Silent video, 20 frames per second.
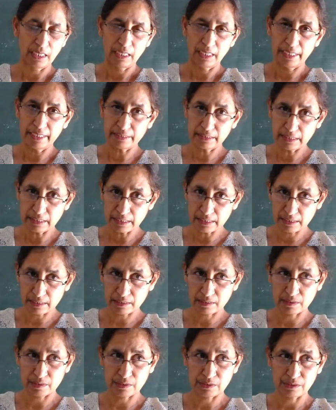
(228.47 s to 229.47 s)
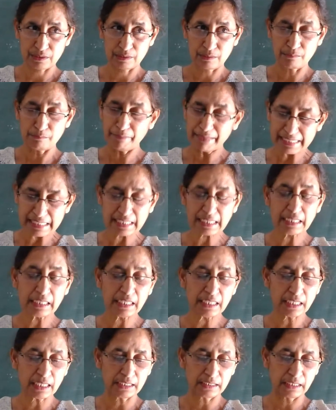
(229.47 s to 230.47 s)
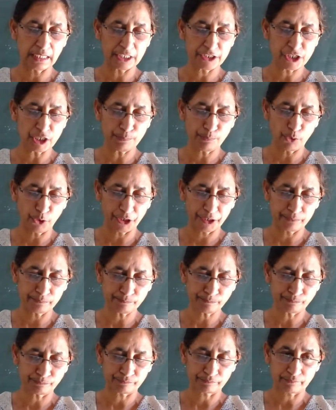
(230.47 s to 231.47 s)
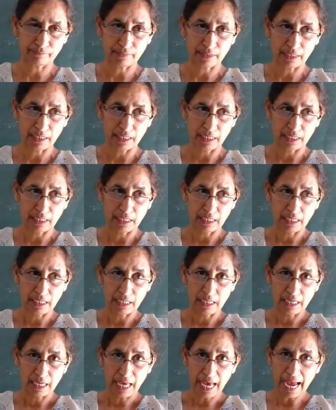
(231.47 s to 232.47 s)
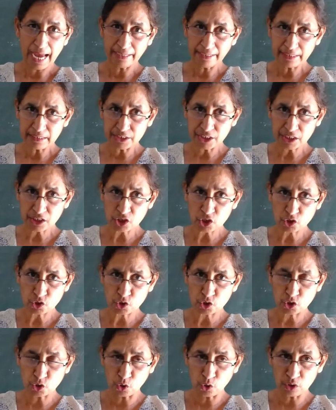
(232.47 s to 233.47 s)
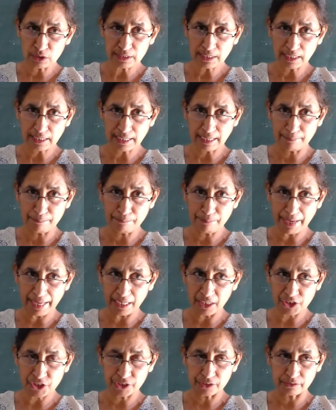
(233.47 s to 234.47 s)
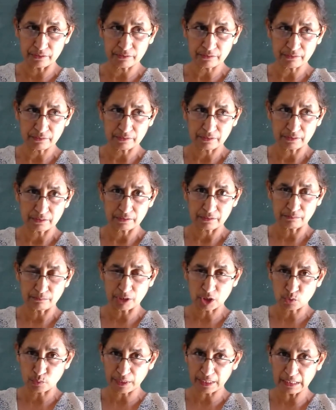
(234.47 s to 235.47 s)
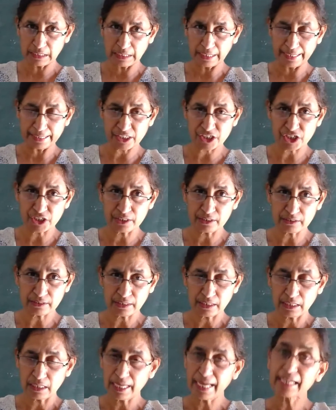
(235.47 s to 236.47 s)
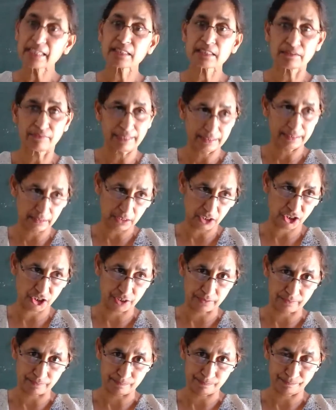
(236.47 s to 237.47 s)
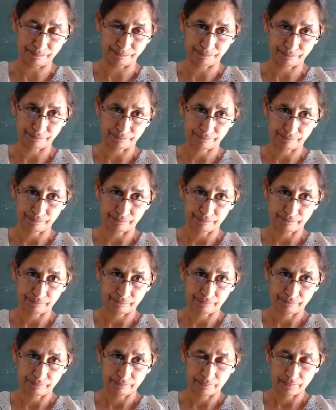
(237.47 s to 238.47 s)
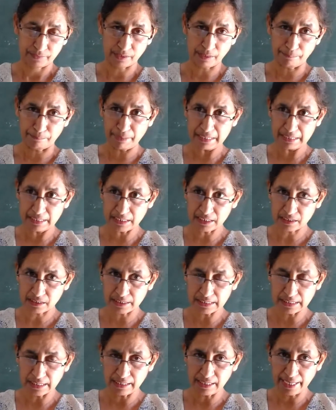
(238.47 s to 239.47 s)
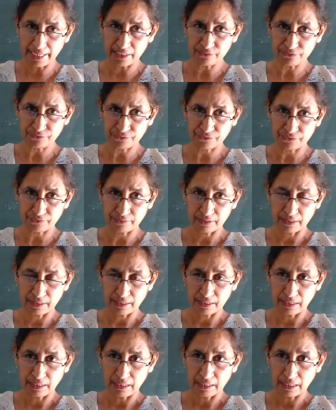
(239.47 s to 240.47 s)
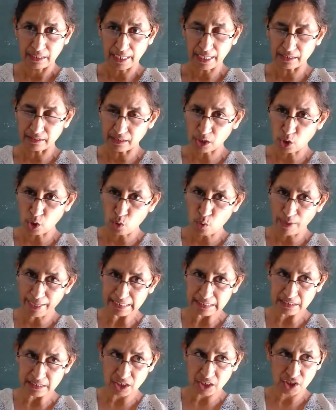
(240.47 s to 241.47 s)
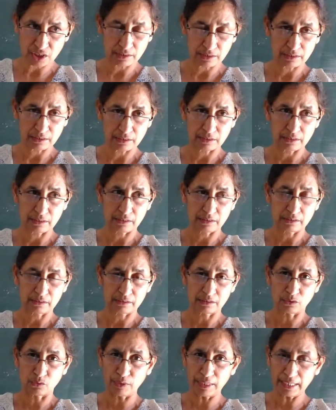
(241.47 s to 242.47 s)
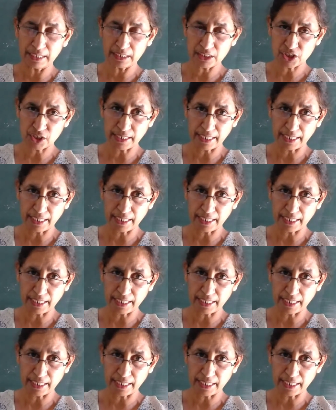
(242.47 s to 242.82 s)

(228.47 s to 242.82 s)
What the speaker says: It is basically a nature poem, and it just shows a comparison between nature and civilization. The busy city life and the quiet village